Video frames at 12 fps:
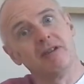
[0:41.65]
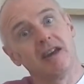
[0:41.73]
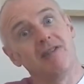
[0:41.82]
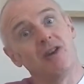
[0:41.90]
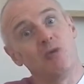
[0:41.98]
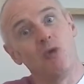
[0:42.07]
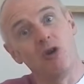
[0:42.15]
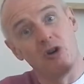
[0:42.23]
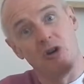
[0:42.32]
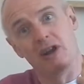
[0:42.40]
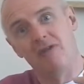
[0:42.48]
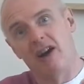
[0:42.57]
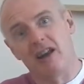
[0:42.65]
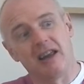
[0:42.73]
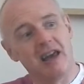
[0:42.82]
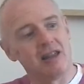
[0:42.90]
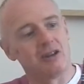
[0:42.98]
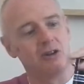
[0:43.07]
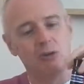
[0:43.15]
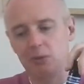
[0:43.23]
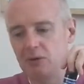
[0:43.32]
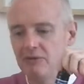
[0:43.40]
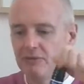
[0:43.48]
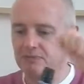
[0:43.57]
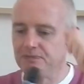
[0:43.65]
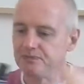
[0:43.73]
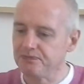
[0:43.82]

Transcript: Give it a whirl if I can get the top off.